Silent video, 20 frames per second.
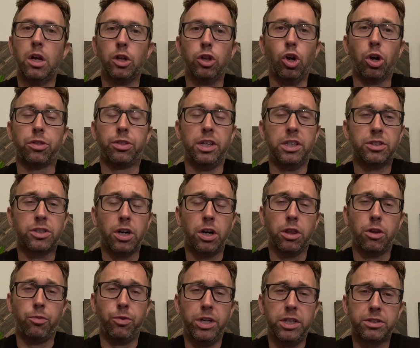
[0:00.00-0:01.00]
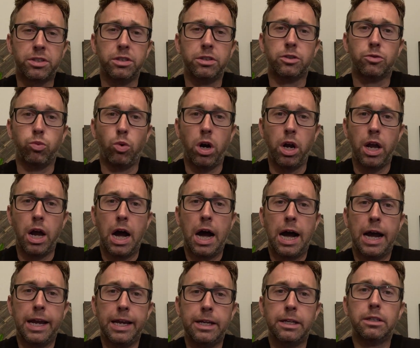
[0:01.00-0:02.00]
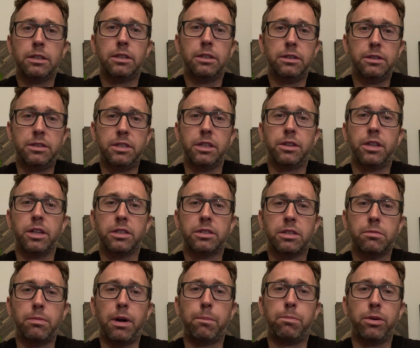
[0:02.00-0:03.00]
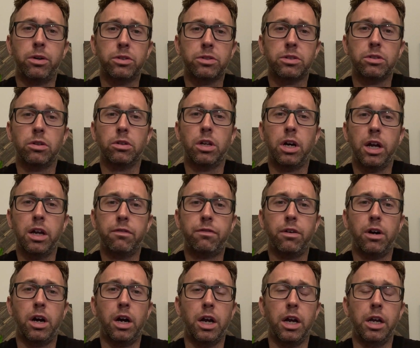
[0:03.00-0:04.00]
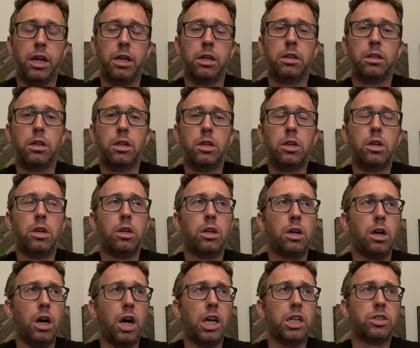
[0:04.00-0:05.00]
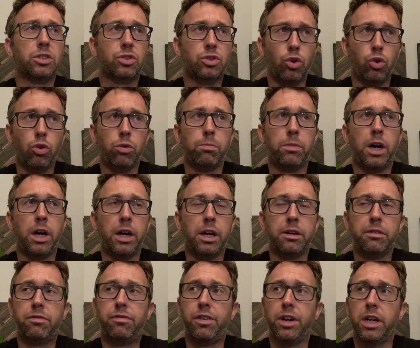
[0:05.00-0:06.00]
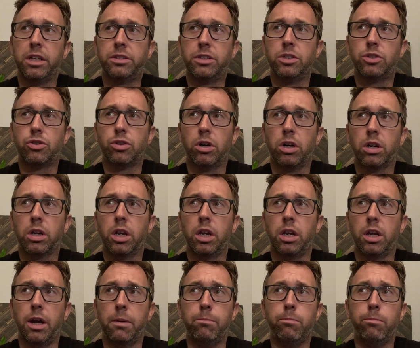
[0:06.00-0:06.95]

Look, these are the reasons why I did this in my personal life. I sold my fancy truck and I